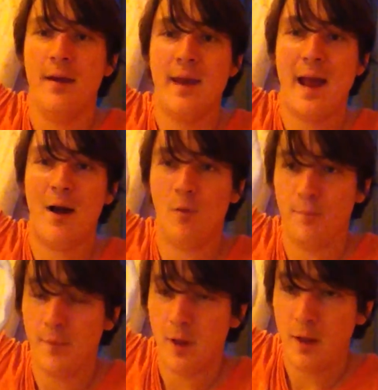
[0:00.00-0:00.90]
Now,
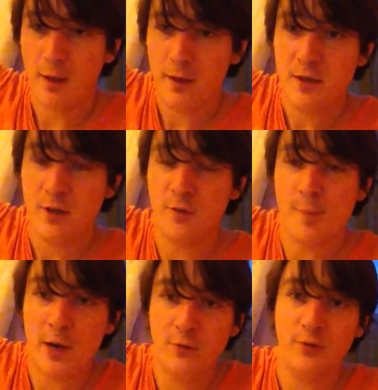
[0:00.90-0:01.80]
you're
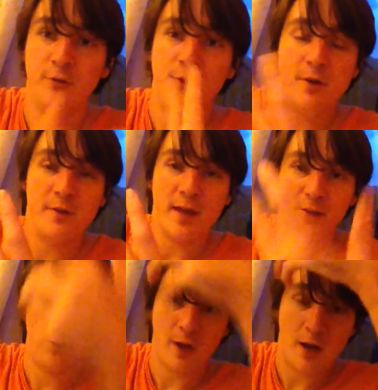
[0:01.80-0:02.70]
supposed to do
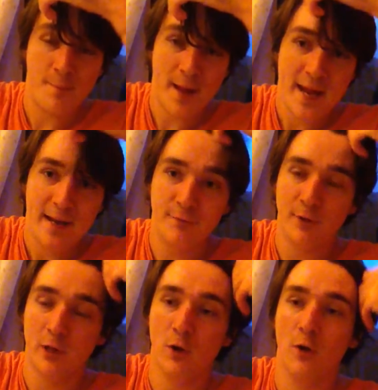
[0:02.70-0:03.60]
this obeying the
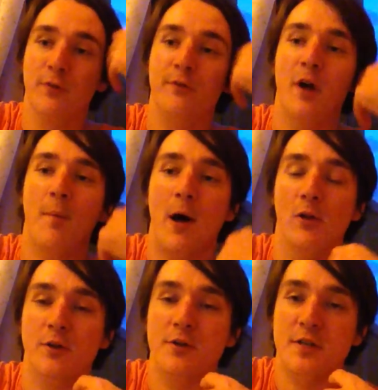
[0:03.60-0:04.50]
laws of
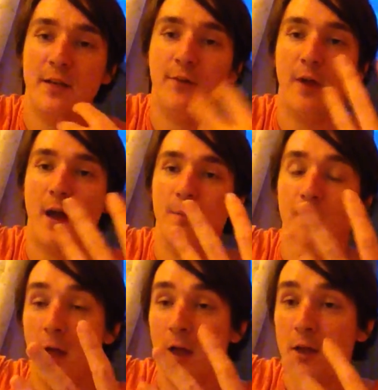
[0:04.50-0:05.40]
topology, so
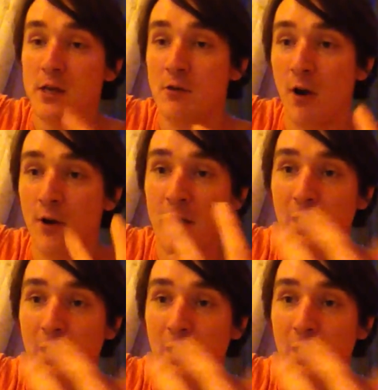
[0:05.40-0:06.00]
you're only